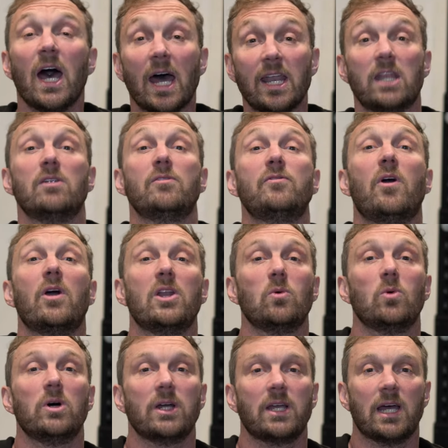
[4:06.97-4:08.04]
And in the
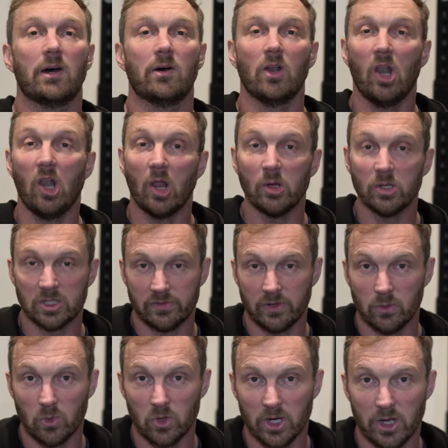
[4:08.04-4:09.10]
final workout, loads of
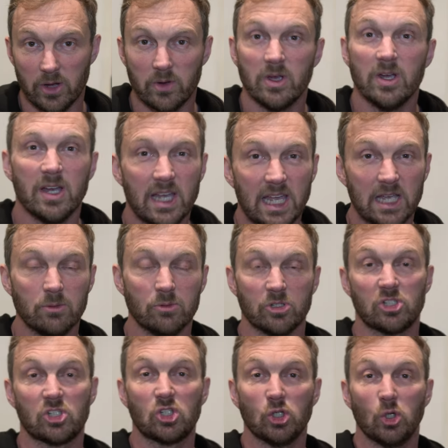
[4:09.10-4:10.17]
you will know it
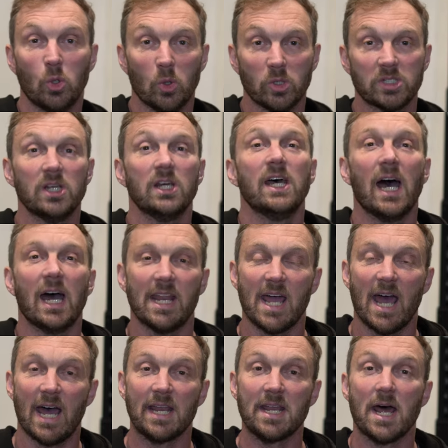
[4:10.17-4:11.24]
was short and
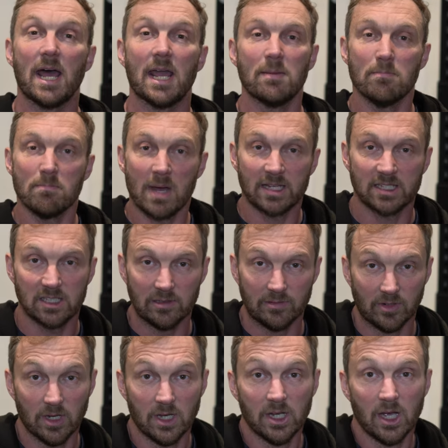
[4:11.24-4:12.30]
it had a massive